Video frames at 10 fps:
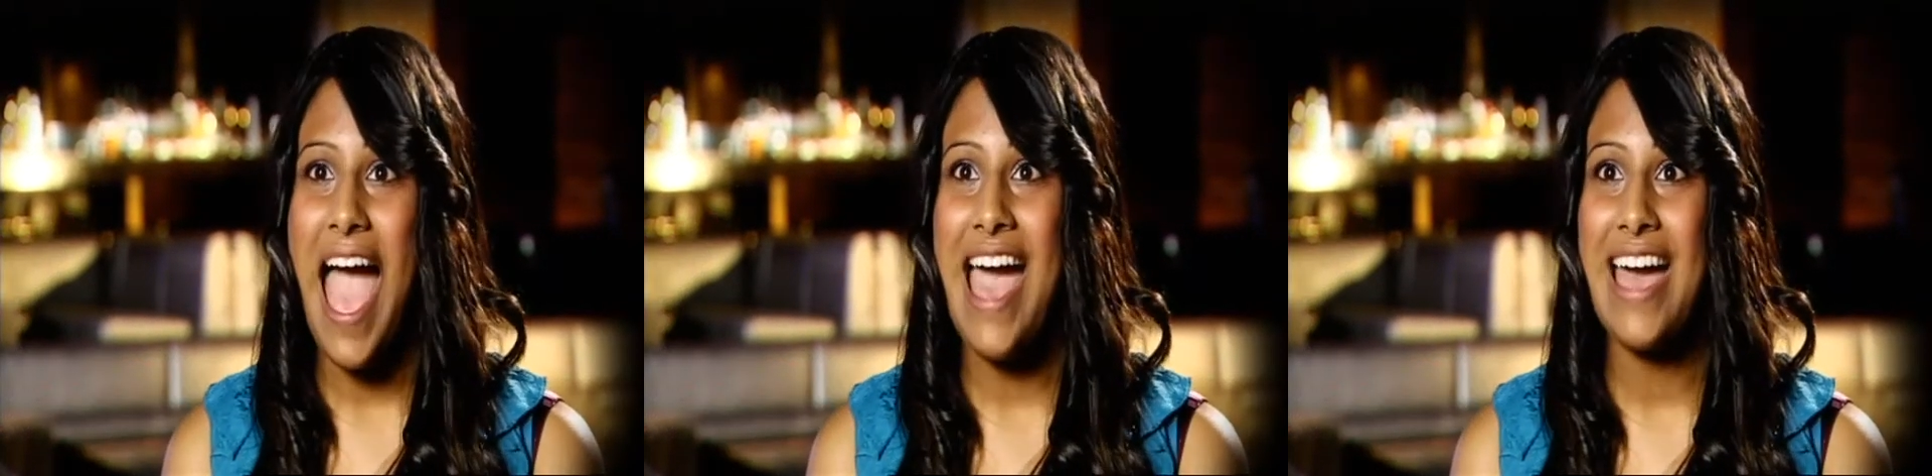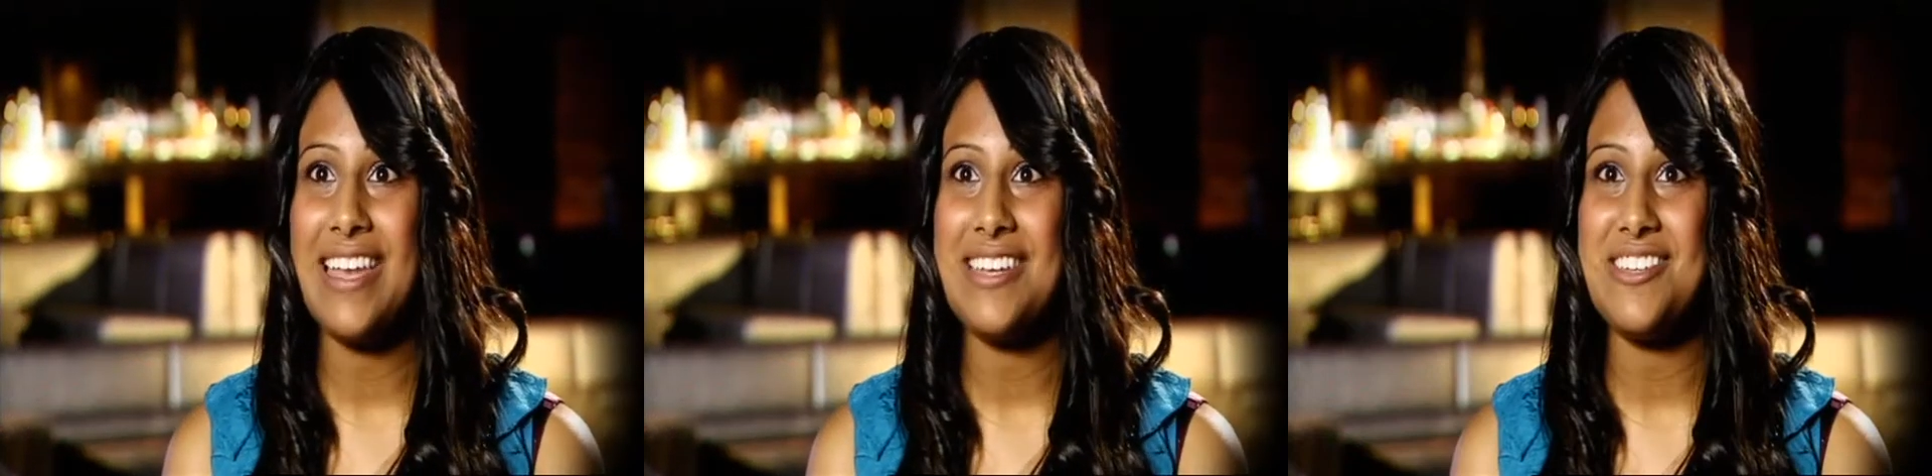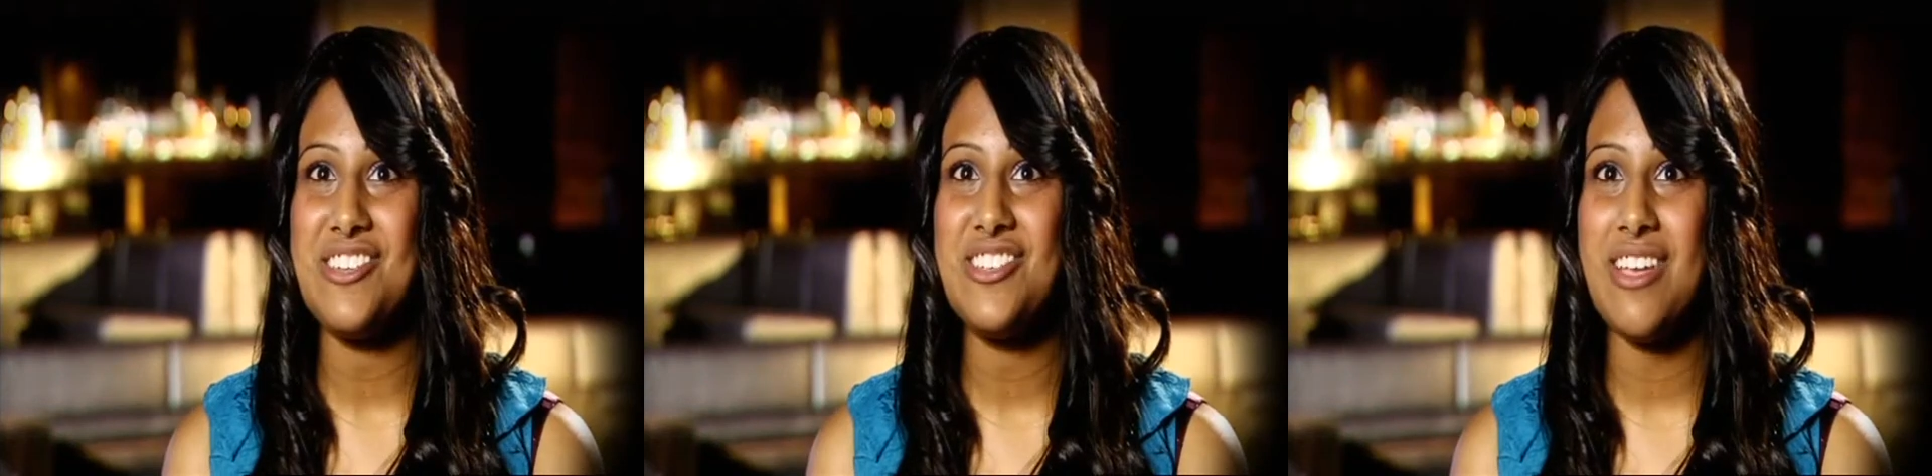
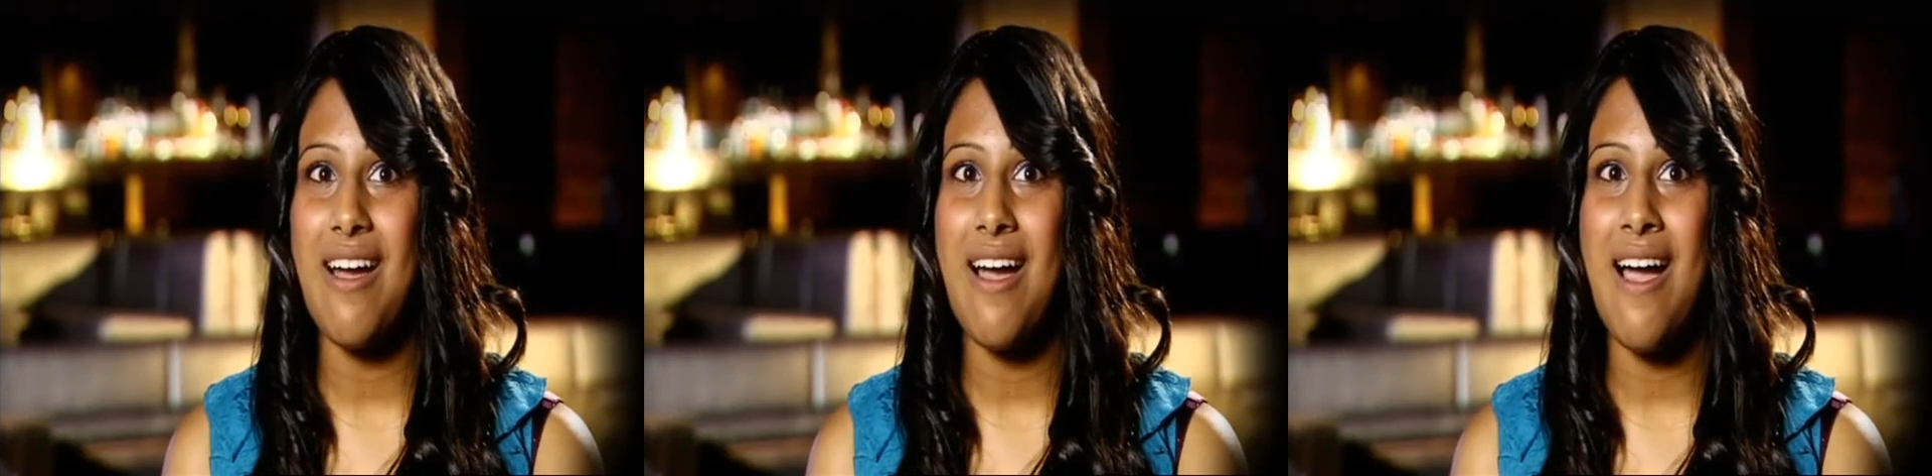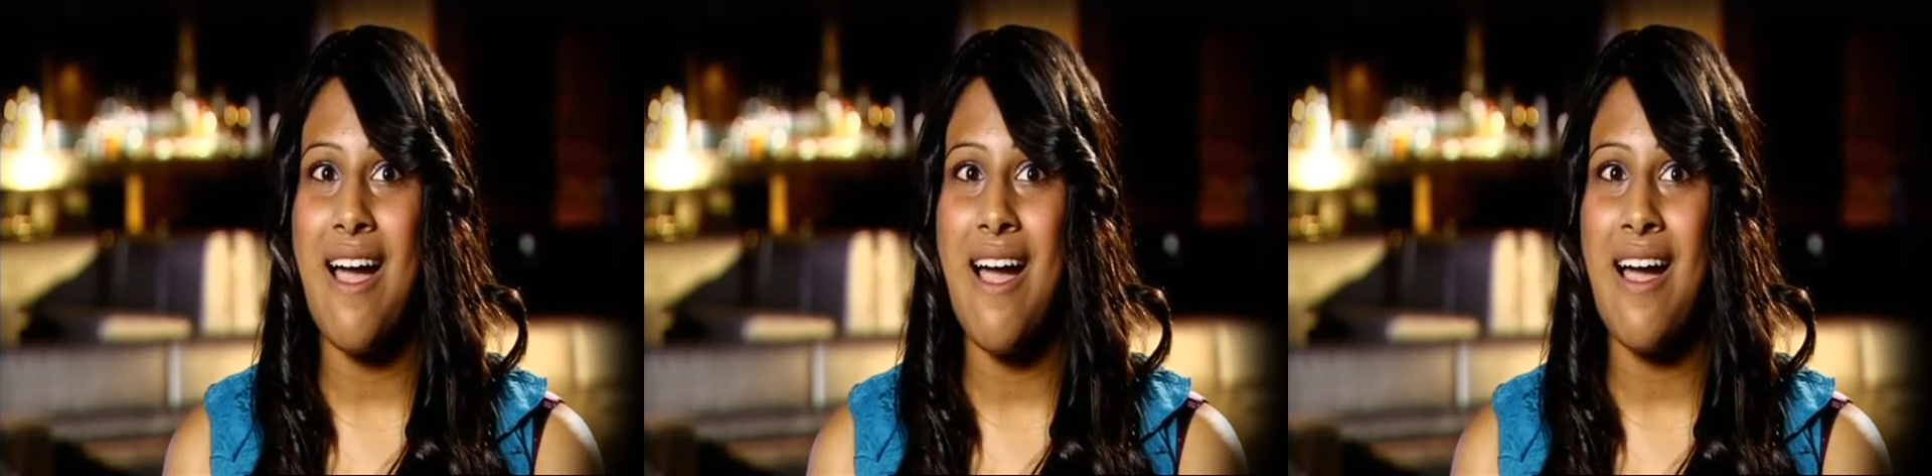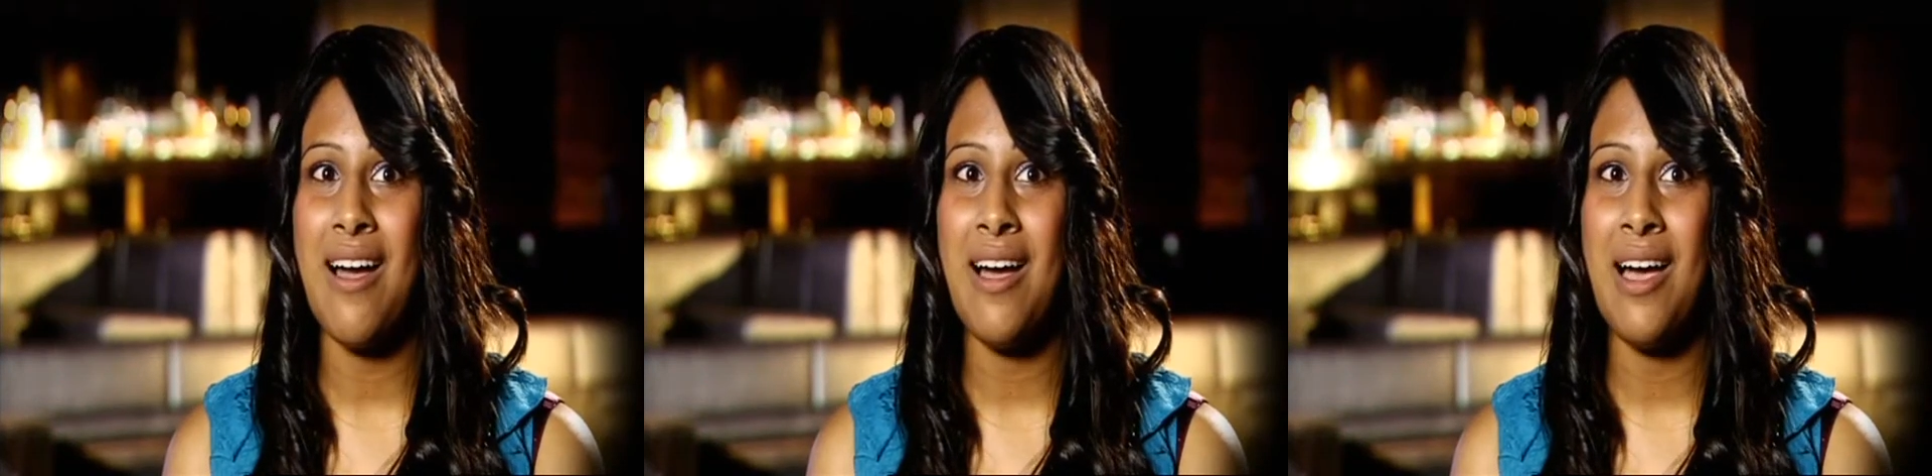and
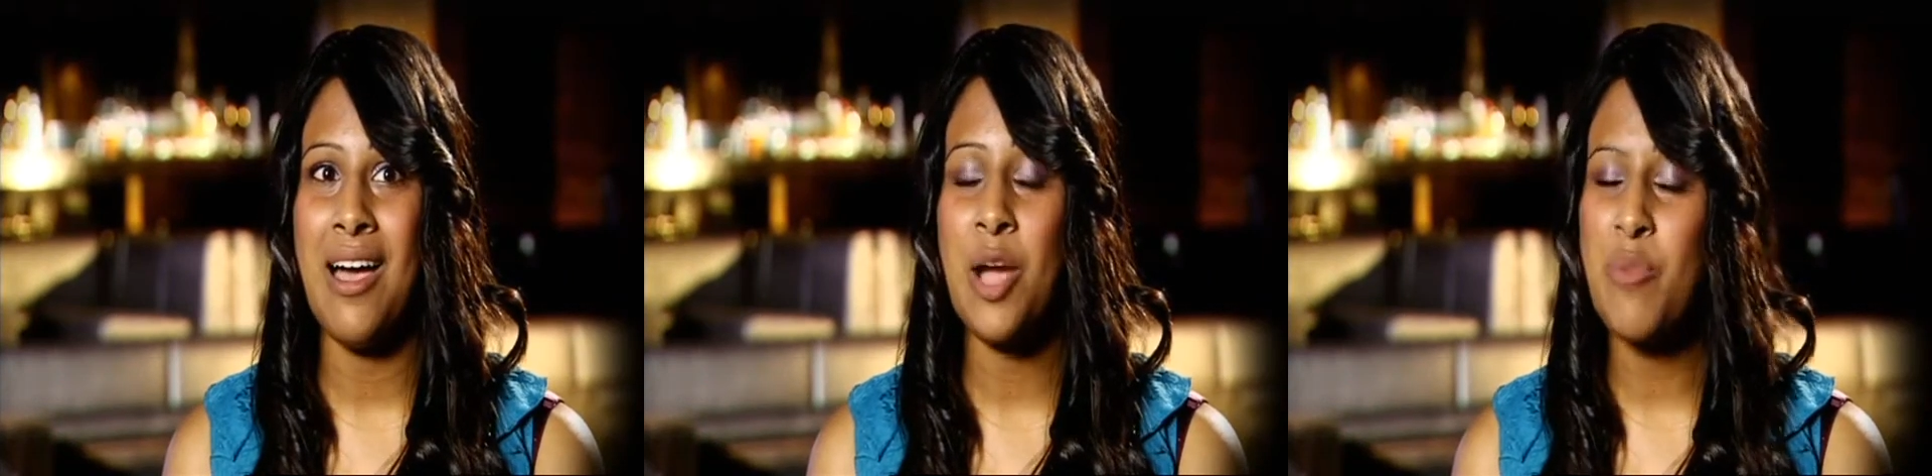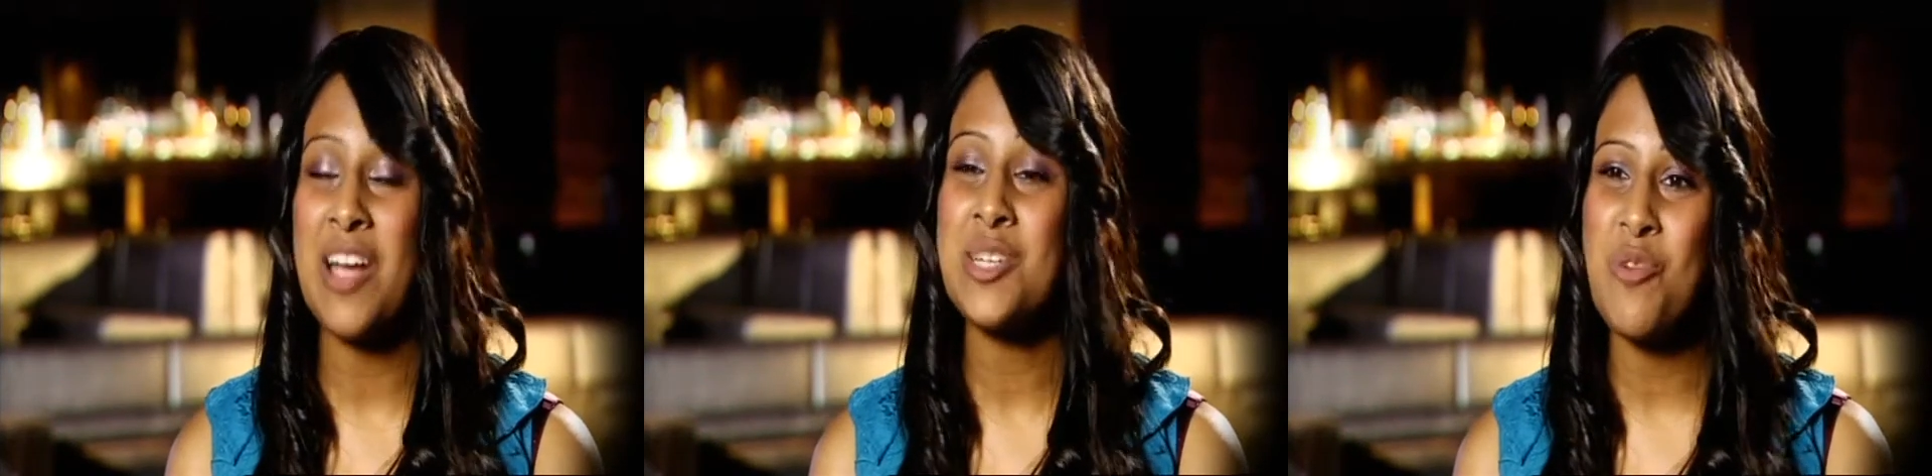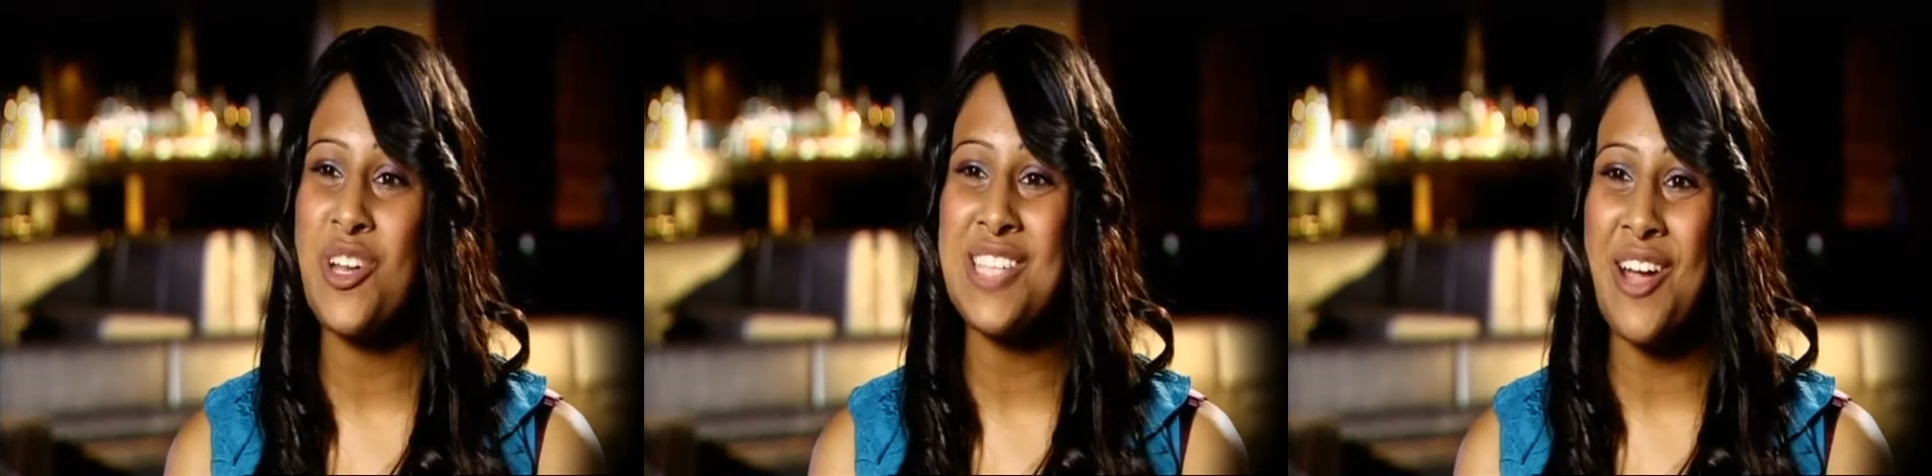I could
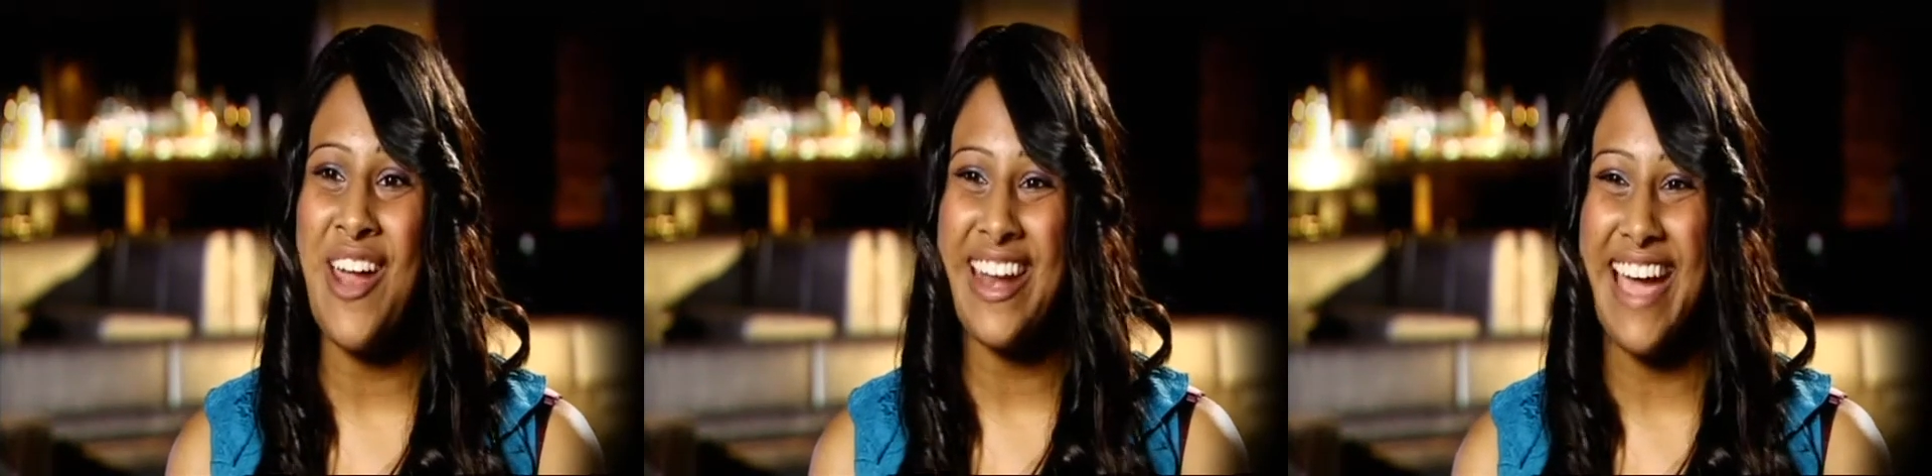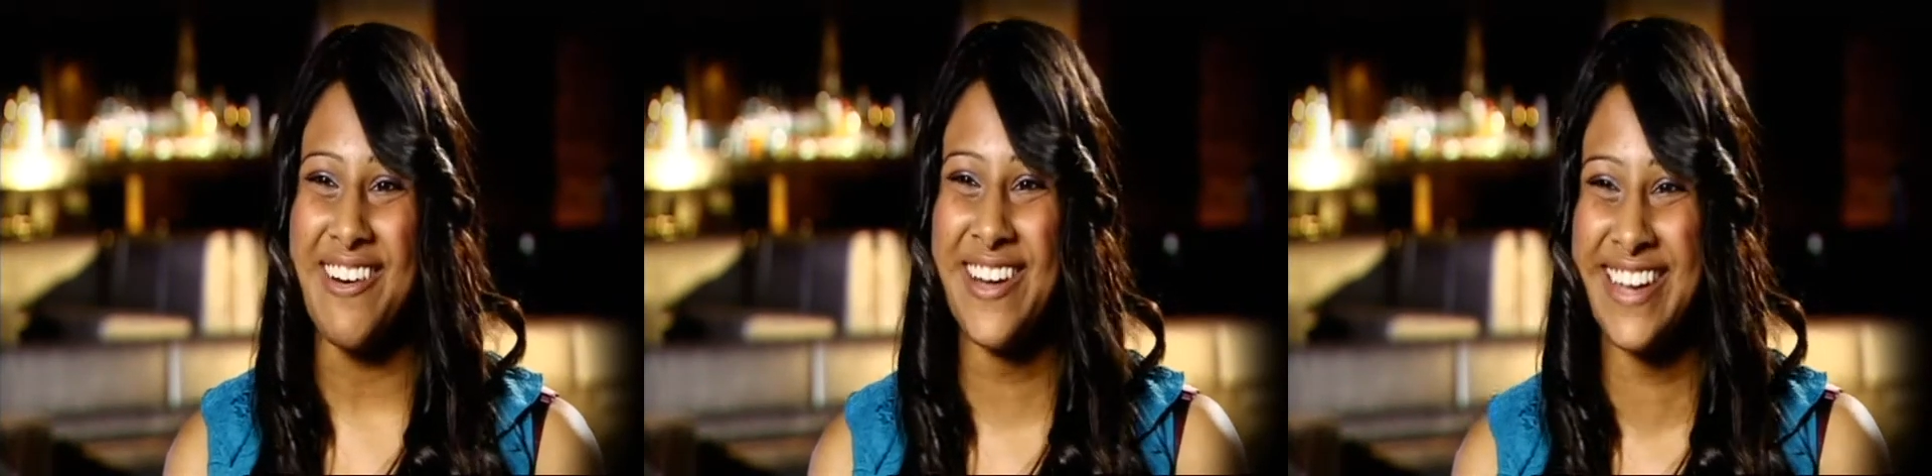actually probably start crying now.